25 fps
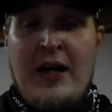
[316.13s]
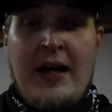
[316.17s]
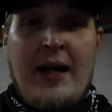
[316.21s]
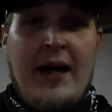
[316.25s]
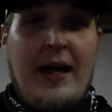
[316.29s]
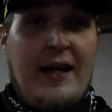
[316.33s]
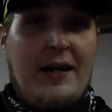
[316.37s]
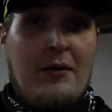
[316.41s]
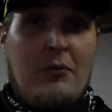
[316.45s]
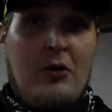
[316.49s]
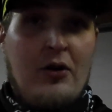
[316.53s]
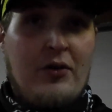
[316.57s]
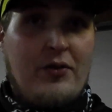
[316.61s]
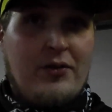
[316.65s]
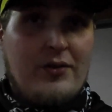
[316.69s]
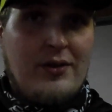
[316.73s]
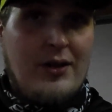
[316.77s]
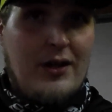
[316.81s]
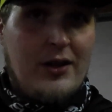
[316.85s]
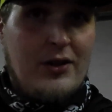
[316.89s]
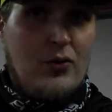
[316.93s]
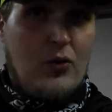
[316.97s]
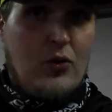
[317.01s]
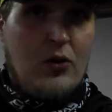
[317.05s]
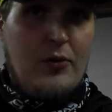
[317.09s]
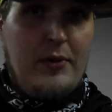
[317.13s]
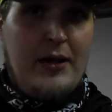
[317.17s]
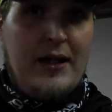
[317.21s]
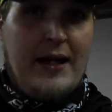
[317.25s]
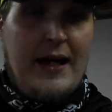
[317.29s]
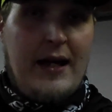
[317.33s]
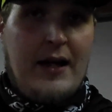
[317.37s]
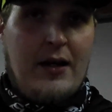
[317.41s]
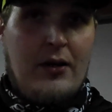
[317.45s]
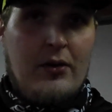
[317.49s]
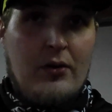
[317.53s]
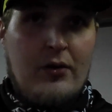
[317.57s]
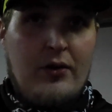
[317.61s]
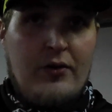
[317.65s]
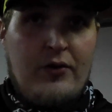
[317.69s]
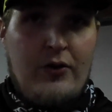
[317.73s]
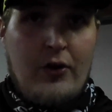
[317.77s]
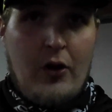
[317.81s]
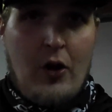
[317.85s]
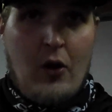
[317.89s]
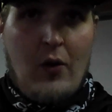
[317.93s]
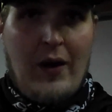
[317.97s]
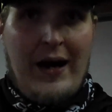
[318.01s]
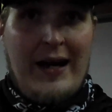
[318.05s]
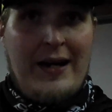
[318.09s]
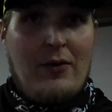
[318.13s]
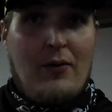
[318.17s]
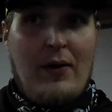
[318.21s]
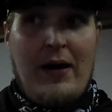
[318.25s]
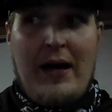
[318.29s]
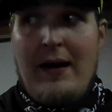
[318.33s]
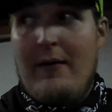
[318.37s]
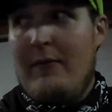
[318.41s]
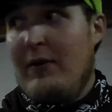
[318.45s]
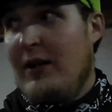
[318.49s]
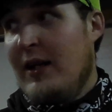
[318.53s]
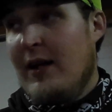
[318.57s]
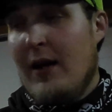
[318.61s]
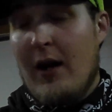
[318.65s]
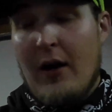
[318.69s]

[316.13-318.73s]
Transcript: and I'm also not a tournament angler, so I don't have any